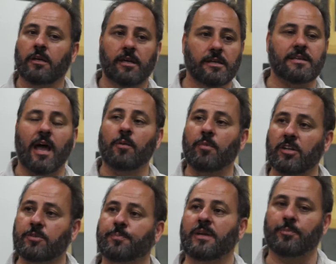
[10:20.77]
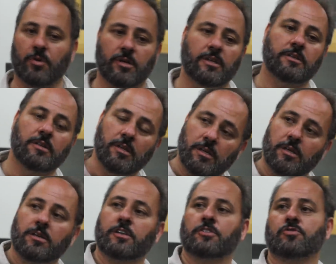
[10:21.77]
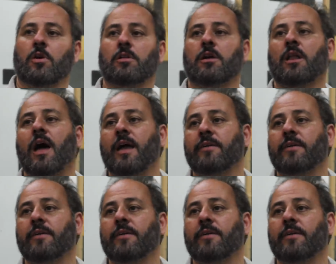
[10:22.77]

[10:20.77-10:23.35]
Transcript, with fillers: is how much people can control our